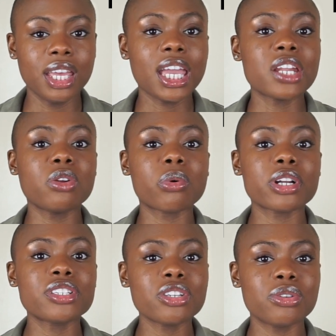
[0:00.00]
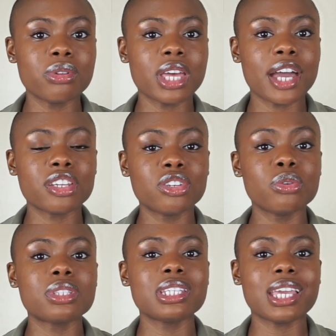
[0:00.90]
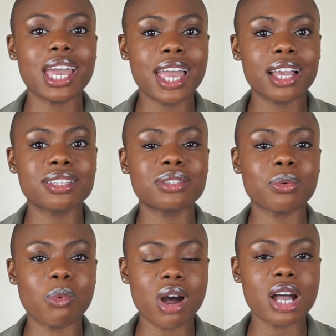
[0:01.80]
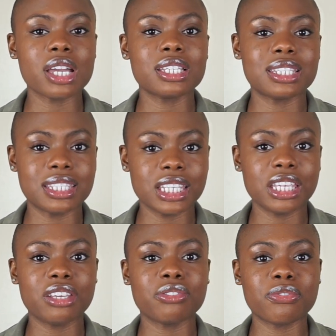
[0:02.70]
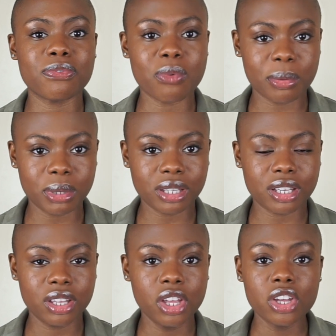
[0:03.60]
And in order to do that, use the XYZ formula.